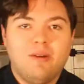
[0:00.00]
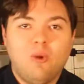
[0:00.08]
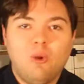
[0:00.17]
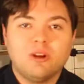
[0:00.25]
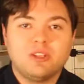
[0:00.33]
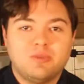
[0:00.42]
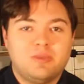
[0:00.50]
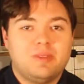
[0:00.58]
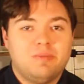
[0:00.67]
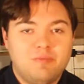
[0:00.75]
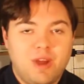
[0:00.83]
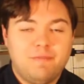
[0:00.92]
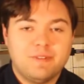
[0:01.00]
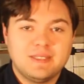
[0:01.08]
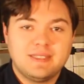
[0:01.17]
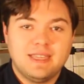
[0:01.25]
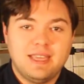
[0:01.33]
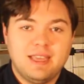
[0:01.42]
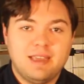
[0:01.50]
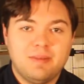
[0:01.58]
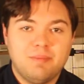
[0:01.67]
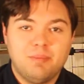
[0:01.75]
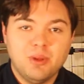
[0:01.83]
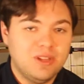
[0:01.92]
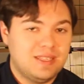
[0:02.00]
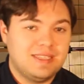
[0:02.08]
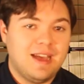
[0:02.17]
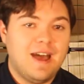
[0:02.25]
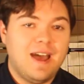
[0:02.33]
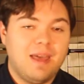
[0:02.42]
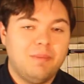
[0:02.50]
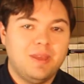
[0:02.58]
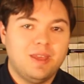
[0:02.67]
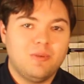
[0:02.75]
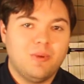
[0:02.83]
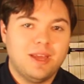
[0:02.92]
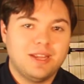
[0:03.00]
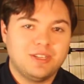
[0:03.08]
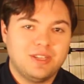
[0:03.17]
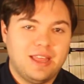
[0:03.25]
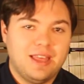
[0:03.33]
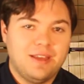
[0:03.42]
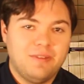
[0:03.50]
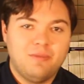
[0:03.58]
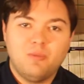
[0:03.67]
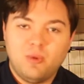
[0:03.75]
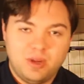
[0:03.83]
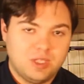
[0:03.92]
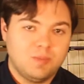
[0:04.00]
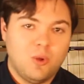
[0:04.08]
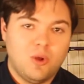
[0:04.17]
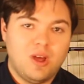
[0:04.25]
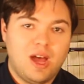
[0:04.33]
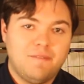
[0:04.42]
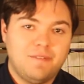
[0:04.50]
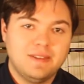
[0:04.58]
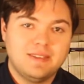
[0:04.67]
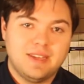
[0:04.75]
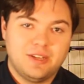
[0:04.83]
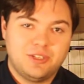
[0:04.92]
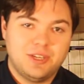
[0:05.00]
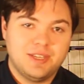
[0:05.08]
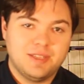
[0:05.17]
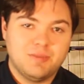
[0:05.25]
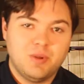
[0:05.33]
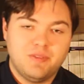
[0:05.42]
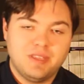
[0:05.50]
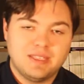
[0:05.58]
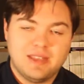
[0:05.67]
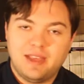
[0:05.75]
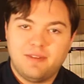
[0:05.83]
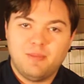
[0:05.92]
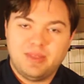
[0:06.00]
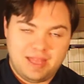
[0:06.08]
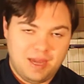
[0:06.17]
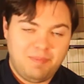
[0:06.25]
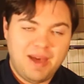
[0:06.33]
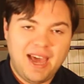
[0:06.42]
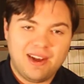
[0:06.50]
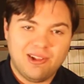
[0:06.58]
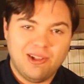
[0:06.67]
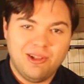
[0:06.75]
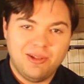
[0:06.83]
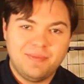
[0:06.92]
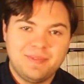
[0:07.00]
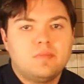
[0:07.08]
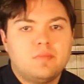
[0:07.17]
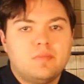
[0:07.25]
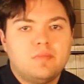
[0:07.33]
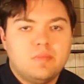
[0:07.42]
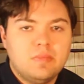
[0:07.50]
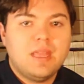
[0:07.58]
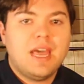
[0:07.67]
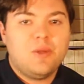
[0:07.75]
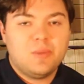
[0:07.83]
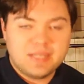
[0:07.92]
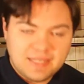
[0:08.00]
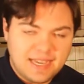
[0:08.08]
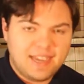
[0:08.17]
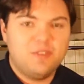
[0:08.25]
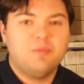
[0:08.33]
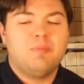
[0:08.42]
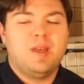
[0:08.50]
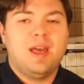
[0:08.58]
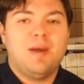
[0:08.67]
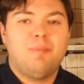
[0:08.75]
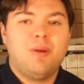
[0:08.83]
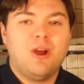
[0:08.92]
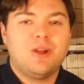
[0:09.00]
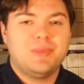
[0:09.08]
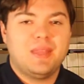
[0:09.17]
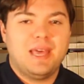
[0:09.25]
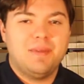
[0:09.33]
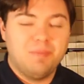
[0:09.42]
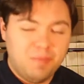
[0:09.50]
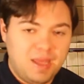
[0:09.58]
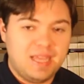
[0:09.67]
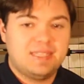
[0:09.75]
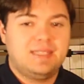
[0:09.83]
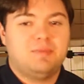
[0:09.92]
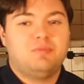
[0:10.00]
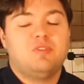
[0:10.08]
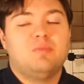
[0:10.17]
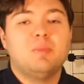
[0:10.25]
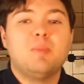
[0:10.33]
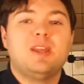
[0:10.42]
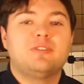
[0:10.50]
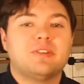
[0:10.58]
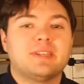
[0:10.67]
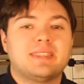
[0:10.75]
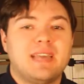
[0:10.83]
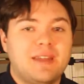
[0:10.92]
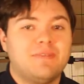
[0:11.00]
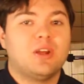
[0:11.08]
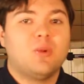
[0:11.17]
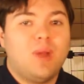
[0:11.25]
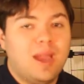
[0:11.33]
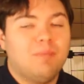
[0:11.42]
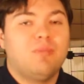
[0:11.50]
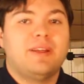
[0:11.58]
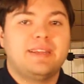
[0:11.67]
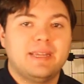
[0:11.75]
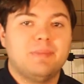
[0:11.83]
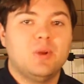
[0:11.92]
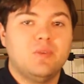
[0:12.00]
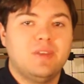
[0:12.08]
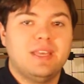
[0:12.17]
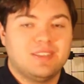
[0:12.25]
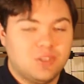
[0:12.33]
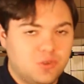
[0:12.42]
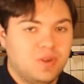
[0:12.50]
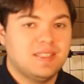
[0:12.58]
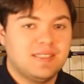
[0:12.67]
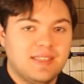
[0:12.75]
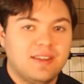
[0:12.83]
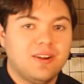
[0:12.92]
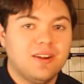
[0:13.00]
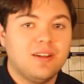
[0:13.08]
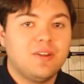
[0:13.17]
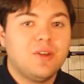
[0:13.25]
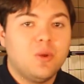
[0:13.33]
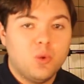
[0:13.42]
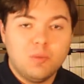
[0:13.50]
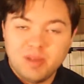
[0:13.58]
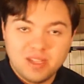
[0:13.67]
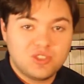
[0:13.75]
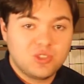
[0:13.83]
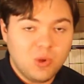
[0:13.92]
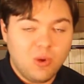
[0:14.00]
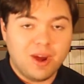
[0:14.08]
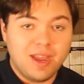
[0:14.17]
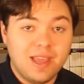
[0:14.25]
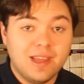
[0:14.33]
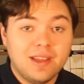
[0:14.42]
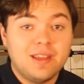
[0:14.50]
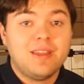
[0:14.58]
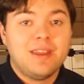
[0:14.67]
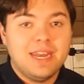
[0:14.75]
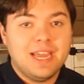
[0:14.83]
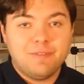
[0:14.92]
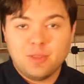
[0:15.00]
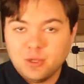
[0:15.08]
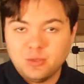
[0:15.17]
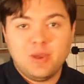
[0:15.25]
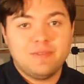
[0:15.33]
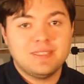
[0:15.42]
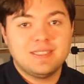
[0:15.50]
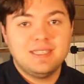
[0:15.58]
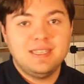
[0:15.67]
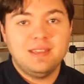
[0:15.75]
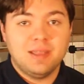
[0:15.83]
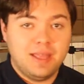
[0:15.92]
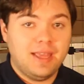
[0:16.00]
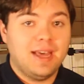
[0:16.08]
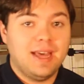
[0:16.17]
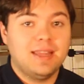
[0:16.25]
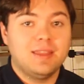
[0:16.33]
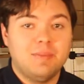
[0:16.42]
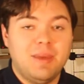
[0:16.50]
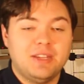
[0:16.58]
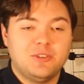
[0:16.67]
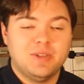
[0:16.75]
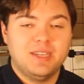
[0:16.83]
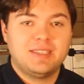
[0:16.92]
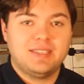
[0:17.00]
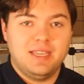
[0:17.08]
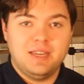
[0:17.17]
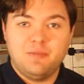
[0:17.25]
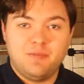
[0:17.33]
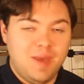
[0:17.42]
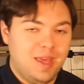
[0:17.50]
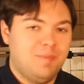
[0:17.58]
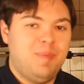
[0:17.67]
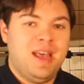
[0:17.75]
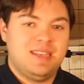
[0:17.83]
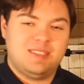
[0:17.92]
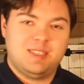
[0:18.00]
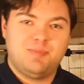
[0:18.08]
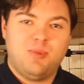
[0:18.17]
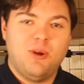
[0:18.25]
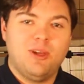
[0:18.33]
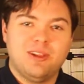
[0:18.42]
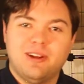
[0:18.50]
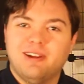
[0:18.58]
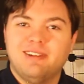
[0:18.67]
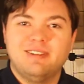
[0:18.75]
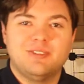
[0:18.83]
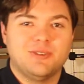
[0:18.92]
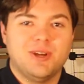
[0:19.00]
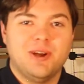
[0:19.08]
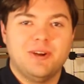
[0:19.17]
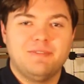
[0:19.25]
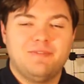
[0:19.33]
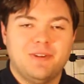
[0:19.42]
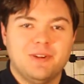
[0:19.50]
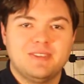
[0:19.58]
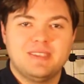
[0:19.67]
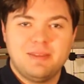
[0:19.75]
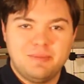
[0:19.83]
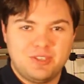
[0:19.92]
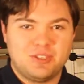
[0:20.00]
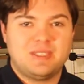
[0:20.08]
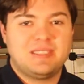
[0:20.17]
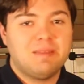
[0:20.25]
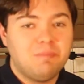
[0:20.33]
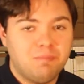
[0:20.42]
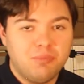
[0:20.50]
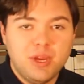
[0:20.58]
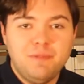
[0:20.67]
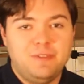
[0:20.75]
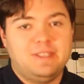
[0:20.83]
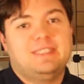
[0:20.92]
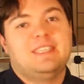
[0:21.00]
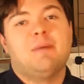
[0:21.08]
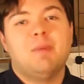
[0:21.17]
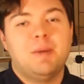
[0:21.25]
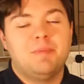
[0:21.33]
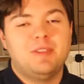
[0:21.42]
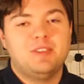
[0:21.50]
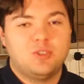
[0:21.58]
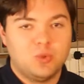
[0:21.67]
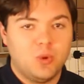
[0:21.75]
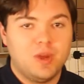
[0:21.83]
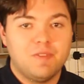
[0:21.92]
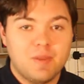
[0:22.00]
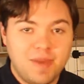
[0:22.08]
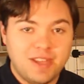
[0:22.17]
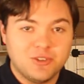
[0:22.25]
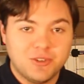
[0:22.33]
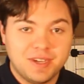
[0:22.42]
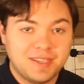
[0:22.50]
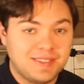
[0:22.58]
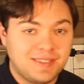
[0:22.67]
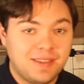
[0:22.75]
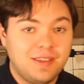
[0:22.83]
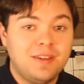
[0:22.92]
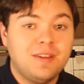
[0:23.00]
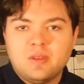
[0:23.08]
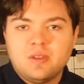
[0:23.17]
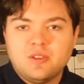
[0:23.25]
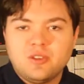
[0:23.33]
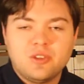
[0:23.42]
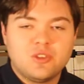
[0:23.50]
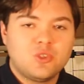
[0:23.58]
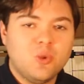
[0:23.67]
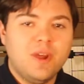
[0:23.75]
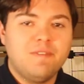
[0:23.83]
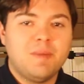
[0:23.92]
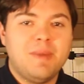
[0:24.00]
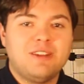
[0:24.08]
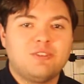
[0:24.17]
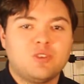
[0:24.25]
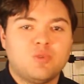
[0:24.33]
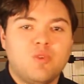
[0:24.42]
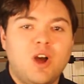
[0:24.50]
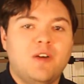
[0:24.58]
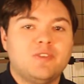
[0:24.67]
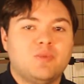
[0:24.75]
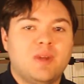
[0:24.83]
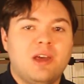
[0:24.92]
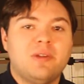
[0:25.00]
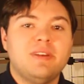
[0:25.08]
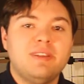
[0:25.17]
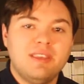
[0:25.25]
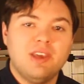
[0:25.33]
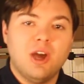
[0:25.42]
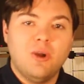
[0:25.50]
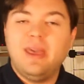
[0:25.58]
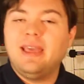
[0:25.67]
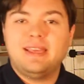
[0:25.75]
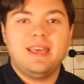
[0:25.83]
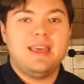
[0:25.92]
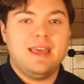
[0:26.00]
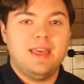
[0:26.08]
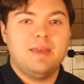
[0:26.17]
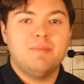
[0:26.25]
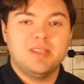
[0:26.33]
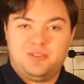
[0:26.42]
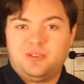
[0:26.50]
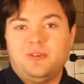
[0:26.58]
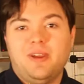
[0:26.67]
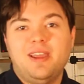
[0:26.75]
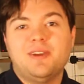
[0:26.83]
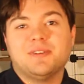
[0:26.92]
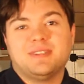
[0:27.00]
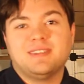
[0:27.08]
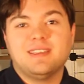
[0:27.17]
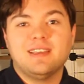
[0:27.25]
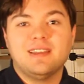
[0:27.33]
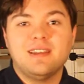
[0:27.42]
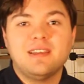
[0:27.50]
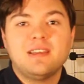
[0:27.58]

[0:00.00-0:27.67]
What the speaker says: or referencing bullet time in which more often, such as movies like Without a Paddle. Now, the second part that makes Matrix kind of a groundbreaking movie as a trendsetter would be its story. Now, for those who haven't seen the Matrix and made it past the spoiler intro at first, let me just briefly sum up the story of the Matrix. So the story of the Matrix revolves around Neo, aka Mr. Anderson,